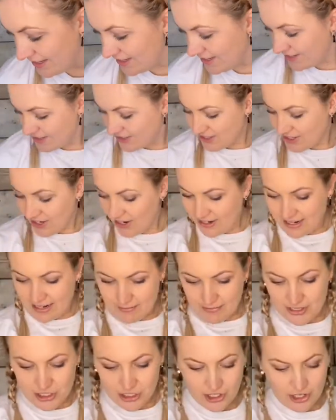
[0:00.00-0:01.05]
So let me
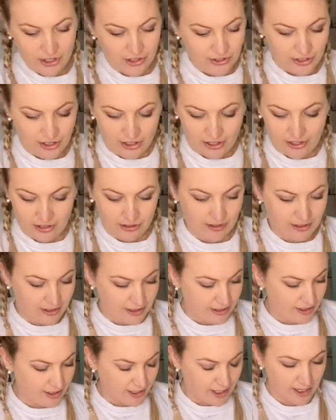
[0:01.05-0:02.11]
show you
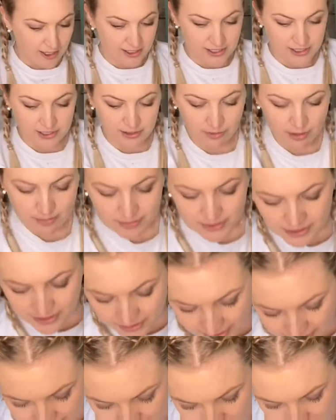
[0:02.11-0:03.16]
the colours. So what I'm
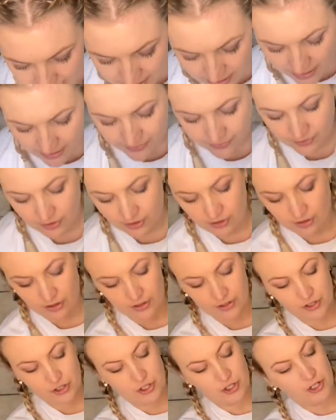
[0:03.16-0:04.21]
doing is I've
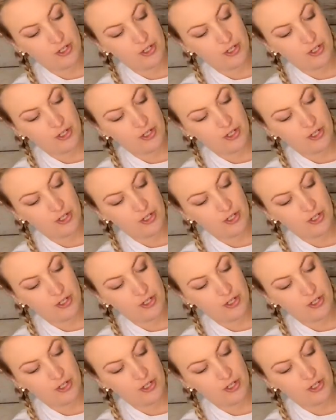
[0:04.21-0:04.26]
got